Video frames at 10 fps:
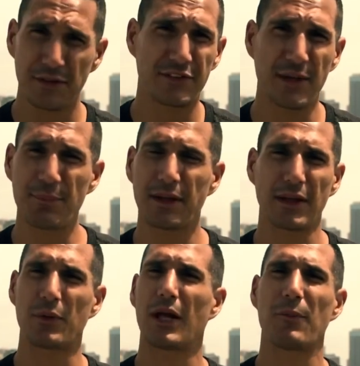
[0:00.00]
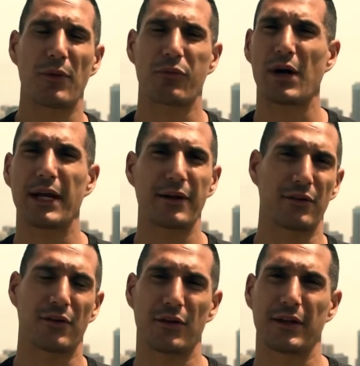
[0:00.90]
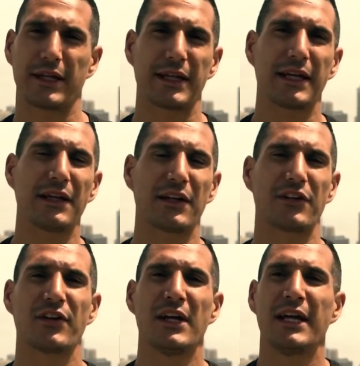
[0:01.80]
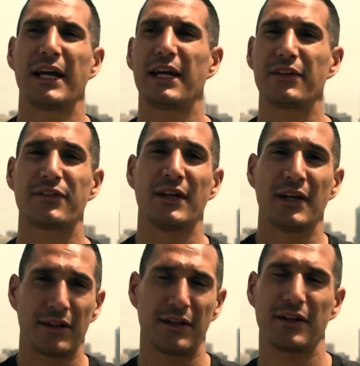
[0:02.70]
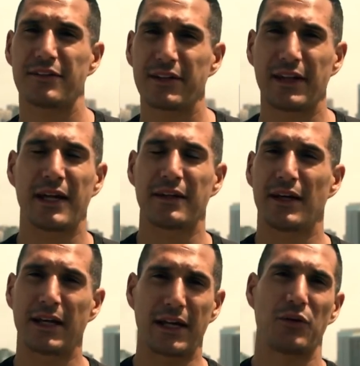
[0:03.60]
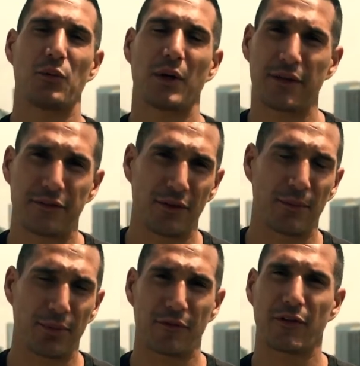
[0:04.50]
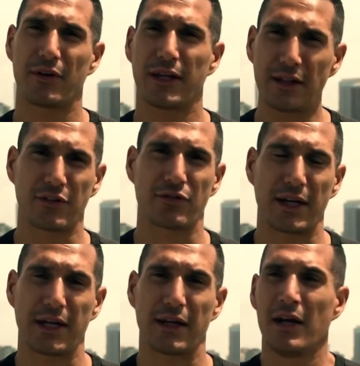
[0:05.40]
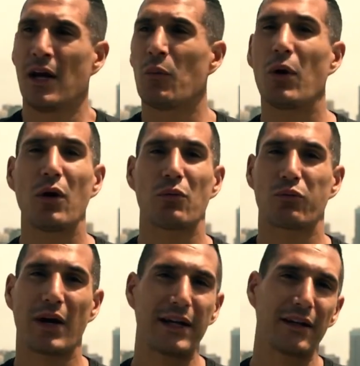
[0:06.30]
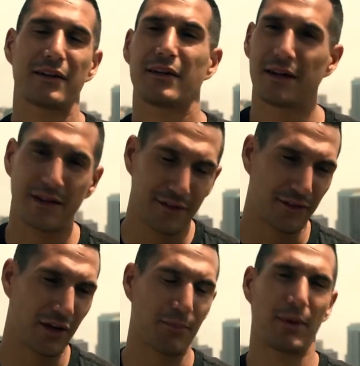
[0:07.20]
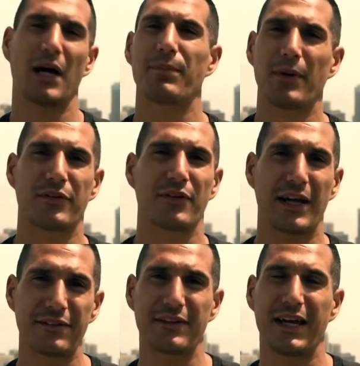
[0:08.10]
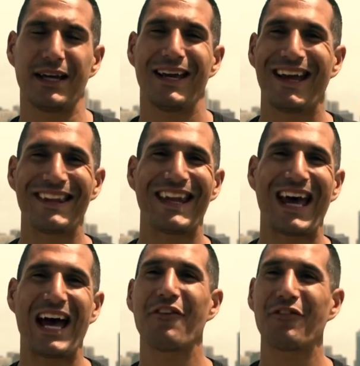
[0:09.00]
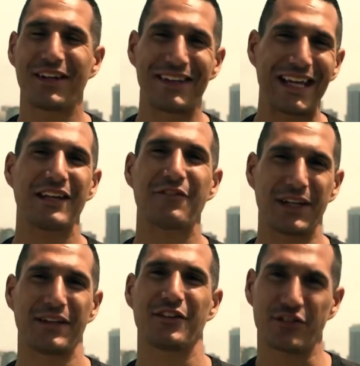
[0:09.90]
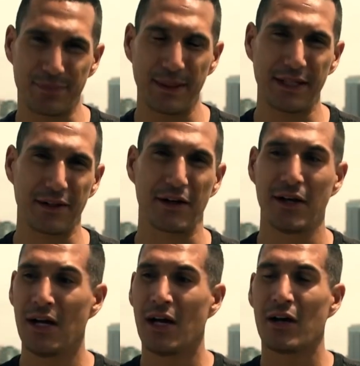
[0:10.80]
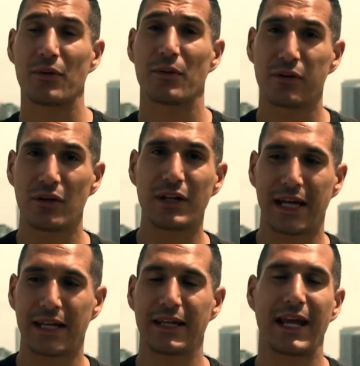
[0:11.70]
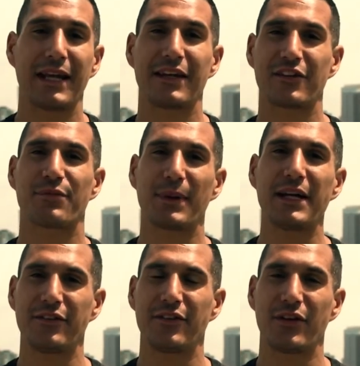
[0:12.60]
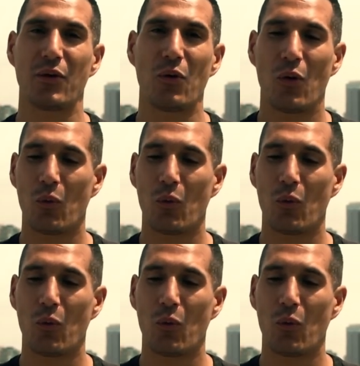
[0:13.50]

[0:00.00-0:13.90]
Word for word: same thing that would help with writing or, or learning English is, let, us say that, again, you wanted to improve your English writing. Well, write a, a nice long blog post or essay and then have a native English speaker look at it and explain to you